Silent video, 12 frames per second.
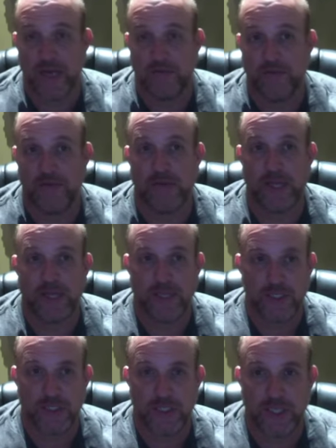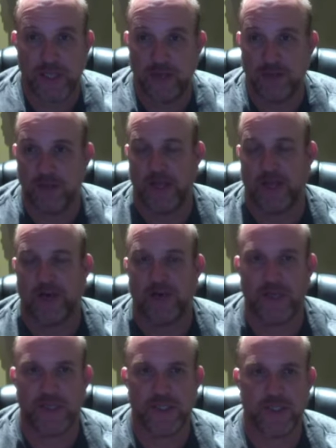if you like this channel and you're
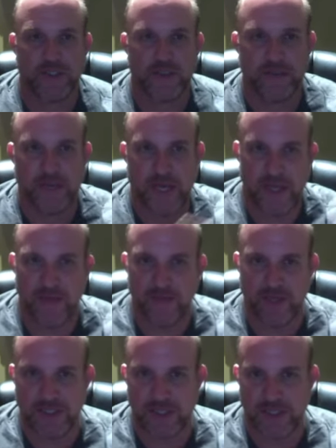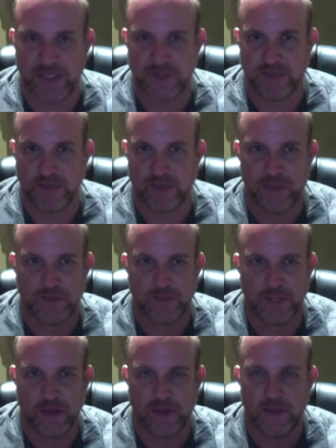into any of these things I've talked
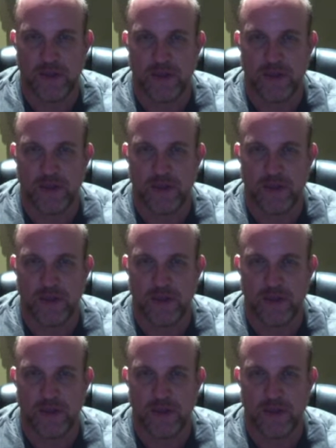about,